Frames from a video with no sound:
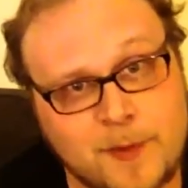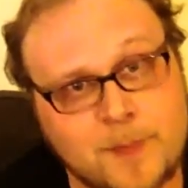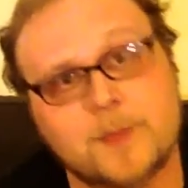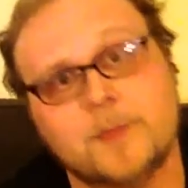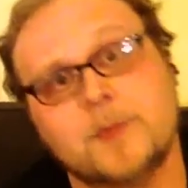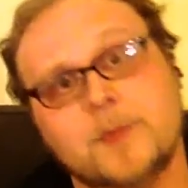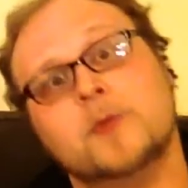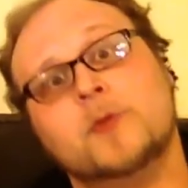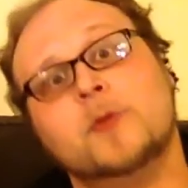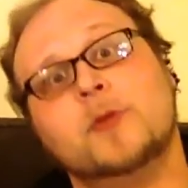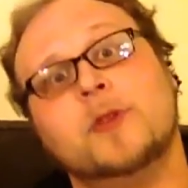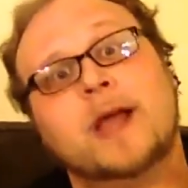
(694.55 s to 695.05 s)

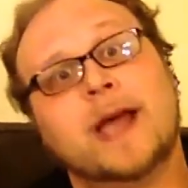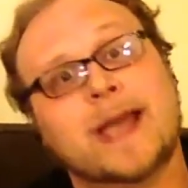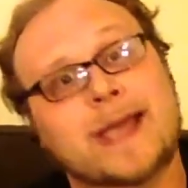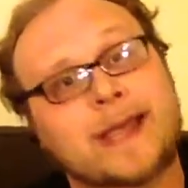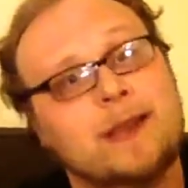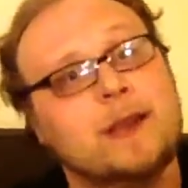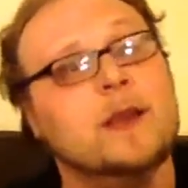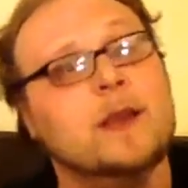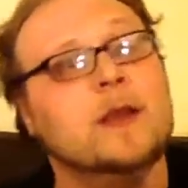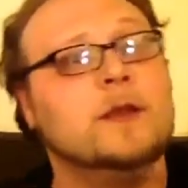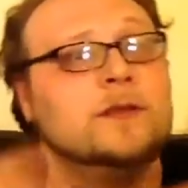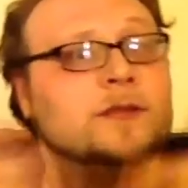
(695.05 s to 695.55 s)
Remember to
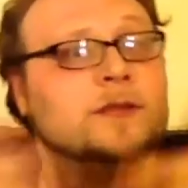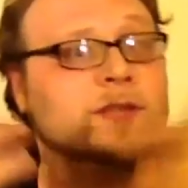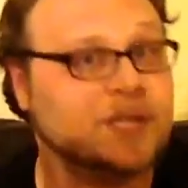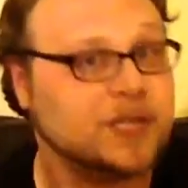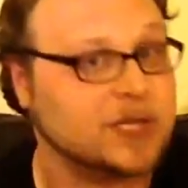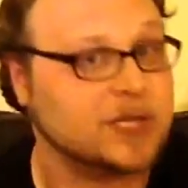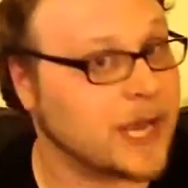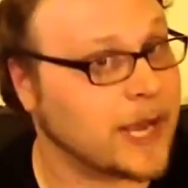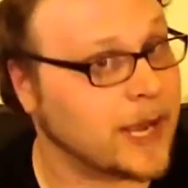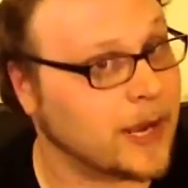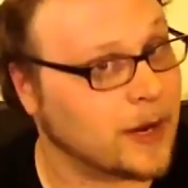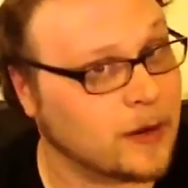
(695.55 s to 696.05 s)
like,
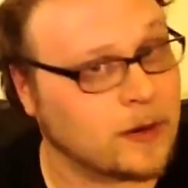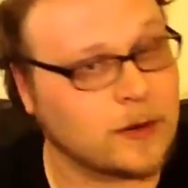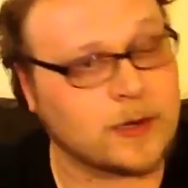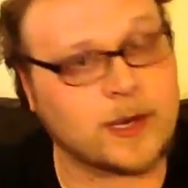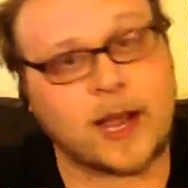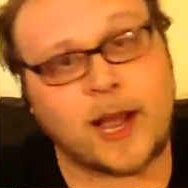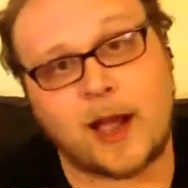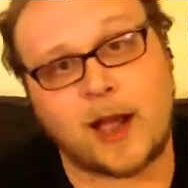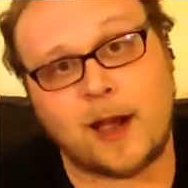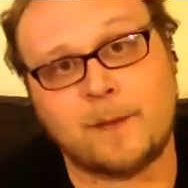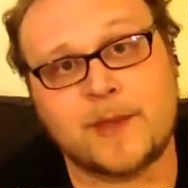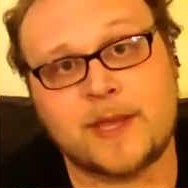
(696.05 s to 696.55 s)
share,
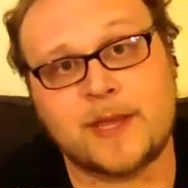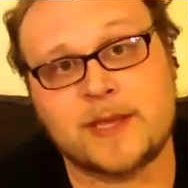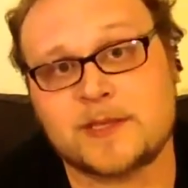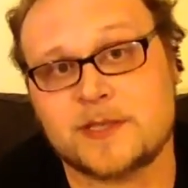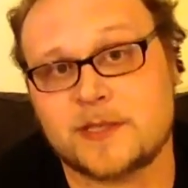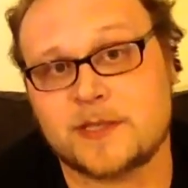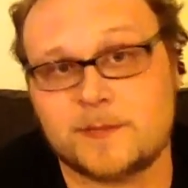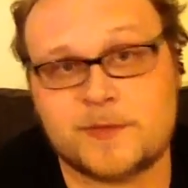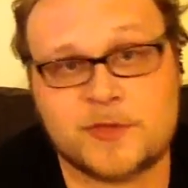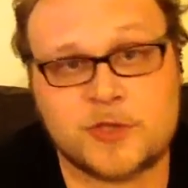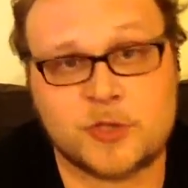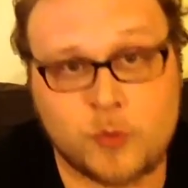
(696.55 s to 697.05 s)
comment,
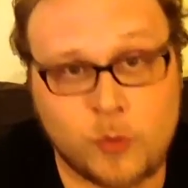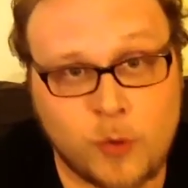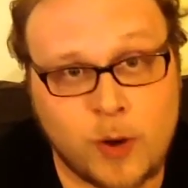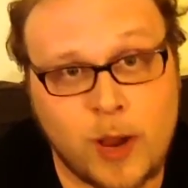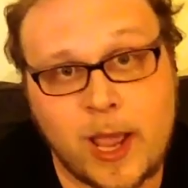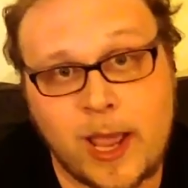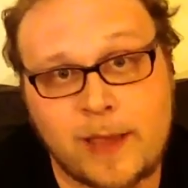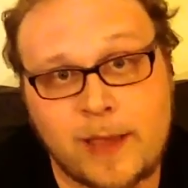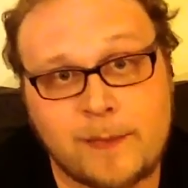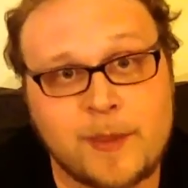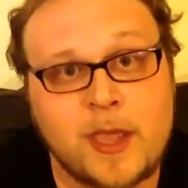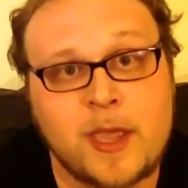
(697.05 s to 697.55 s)

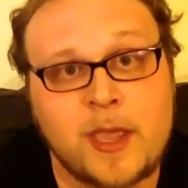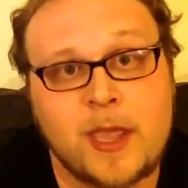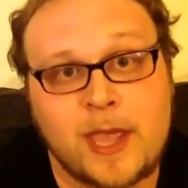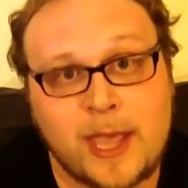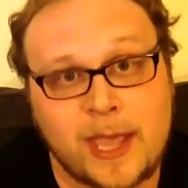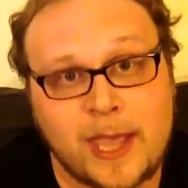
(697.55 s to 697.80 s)
subscribe,